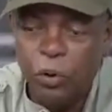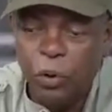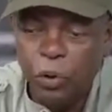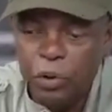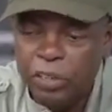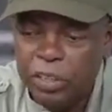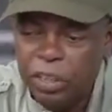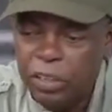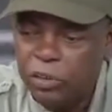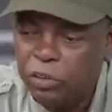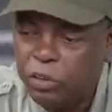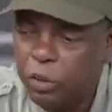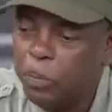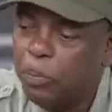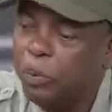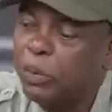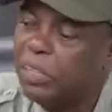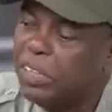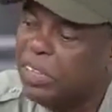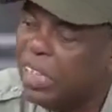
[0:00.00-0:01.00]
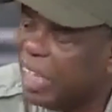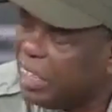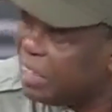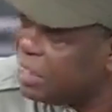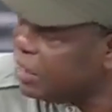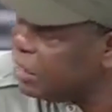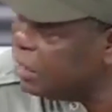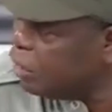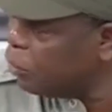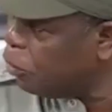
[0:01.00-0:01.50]
oath to
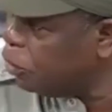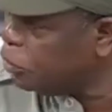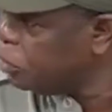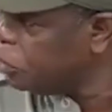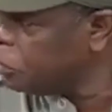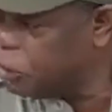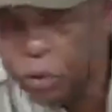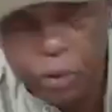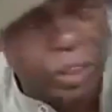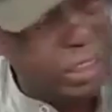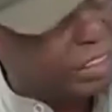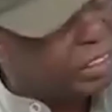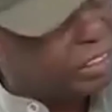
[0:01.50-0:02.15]
protect the constitution.